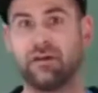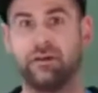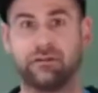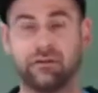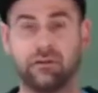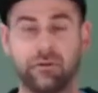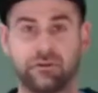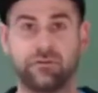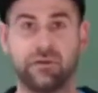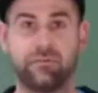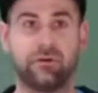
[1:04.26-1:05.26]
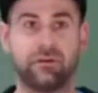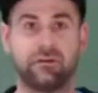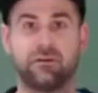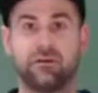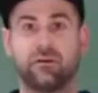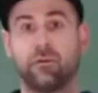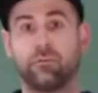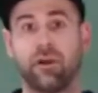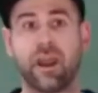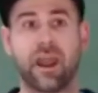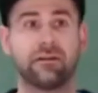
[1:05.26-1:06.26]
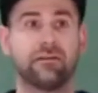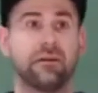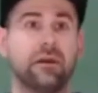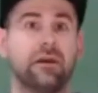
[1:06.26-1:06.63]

it to a bunch of people under your own brand,